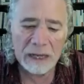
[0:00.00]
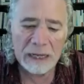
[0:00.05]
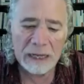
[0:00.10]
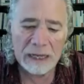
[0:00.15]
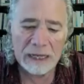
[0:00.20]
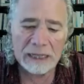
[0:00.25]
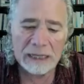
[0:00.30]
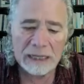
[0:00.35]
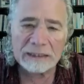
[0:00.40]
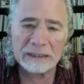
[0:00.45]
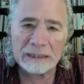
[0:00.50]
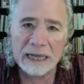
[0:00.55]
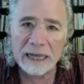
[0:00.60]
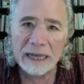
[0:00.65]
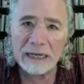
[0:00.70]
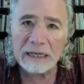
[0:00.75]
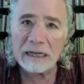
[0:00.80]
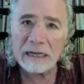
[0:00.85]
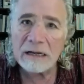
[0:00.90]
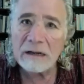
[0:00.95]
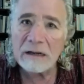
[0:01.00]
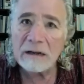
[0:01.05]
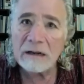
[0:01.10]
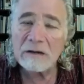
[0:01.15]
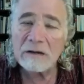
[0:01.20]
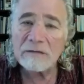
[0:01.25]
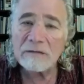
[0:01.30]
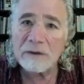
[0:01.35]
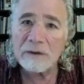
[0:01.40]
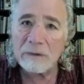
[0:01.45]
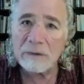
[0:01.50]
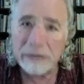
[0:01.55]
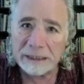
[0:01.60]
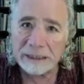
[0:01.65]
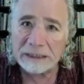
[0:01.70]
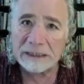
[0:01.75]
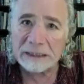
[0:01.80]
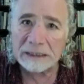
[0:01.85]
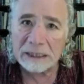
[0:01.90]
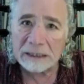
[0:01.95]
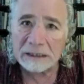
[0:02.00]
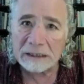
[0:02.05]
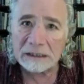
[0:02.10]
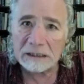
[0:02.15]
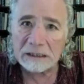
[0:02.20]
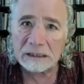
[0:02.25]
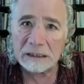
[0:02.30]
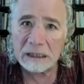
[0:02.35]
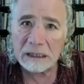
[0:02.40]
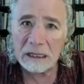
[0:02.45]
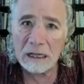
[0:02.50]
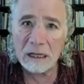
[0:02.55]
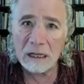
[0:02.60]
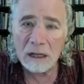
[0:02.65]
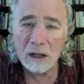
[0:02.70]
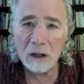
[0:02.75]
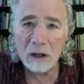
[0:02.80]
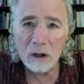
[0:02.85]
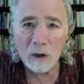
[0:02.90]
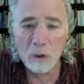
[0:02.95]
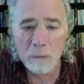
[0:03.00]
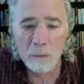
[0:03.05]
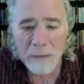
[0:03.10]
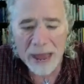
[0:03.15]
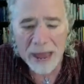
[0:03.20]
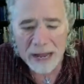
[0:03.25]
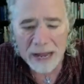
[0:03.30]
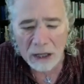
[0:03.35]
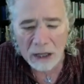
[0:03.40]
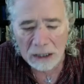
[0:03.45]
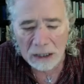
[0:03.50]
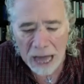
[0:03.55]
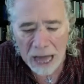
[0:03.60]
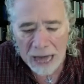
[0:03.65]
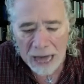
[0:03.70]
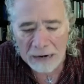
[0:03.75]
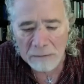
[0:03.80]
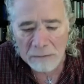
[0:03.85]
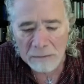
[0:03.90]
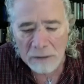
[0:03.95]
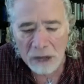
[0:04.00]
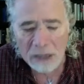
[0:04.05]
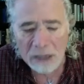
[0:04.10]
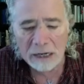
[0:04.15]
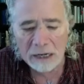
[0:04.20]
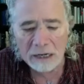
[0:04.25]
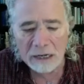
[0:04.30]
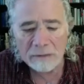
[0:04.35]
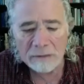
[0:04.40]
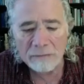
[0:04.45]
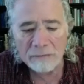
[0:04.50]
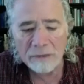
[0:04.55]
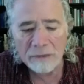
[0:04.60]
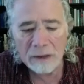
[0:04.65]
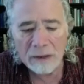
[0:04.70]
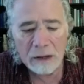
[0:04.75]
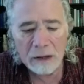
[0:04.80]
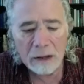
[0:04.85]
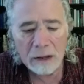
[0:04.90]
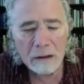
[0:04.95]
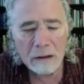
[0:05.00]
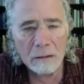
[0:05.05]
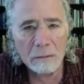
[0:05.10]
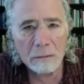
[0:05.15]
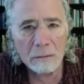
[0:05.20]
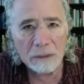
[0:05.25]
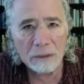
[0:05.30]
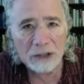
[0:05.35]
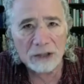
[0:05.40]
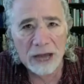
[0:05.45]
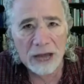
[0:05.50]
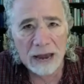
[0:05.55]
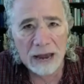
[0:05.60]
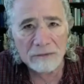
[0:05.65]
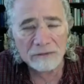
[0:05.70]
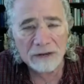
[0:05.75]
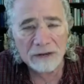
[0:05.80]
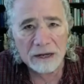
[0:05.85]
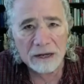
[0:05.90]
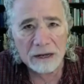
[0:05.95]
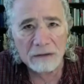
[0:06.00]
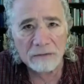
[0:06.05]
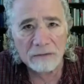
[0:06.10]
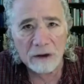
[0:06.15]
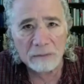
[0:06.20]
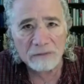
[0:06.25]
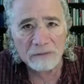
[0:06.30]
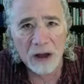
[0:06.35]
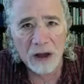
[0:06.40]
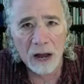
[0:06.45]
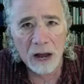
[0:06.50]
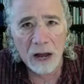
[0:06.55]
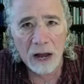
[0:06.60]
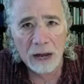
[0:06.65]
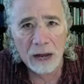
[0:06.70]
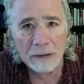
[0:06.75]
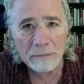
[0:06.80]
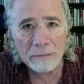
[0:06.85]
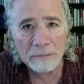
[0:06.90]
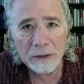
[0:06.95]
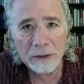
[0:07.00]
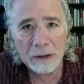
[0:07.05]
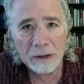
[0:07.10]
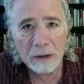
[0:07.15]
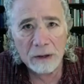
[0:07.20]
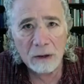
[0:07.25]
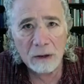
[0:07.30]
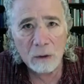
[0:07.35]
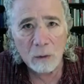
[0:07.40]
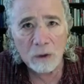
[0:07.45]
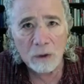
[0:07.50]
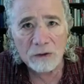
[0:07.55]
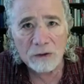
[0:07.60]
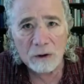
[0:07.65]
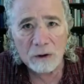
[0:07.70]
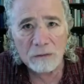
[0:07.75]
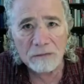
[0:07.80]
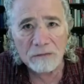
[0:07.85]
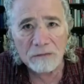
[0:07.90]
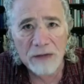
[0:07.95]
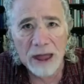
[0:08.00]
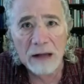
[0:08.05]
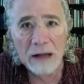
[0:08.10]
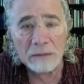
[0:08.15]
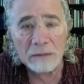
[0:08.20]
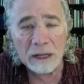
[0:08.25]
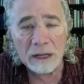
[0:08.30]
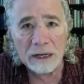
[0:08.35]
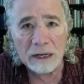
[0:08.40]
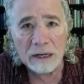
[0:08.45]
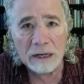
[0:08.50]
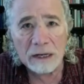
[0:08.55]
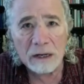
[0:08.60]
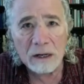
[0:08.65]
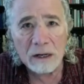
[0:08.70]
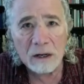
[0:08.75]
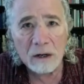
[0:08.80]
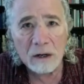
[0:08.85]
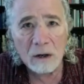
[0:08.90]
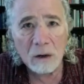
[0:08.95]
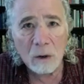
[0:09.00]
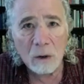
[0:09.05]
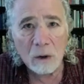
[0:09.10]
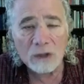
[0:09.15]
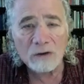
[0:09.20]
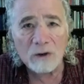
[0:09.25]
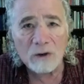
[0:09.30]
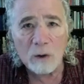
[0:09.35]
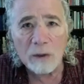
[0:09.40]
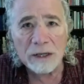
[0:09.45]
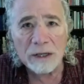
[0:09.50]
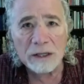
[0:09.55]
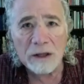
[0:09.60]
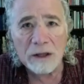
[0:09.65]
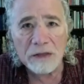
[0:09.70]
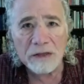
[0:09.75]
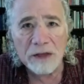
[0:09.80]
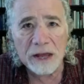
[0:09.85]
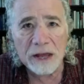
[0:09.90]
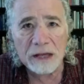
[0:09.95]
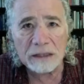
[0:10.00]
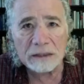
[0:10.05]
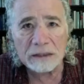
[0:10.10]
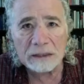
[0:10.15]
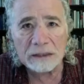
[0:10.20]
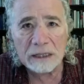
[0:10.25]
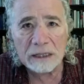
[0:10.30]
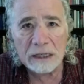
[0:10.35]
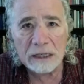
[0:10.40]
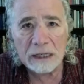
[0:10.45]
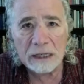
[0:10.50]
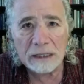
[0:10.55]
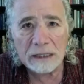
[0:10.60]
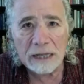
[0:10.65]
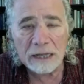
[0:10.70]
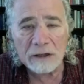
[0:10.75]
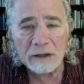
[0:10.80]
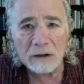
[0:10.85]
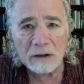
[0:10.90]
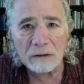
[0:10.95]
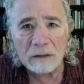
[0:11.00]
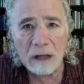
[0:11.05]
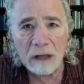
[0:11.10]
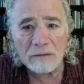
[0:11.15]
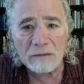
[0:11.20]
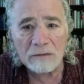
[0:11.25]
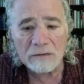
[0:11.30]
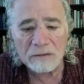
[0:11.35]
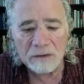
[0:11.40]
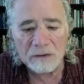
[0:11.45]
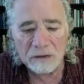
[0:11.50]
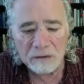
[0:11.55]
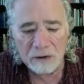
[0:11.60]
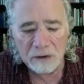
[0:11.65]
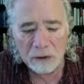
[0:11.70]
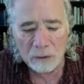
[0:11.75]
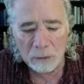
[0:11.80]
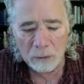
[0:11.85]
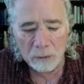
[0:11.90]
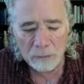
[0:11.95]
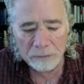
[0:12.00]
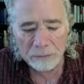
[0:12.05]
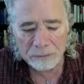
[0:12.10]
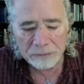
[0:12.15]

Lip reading: He said, for instance, you make a lot of money, but you have to give up time with your family or doing the things that you love to do.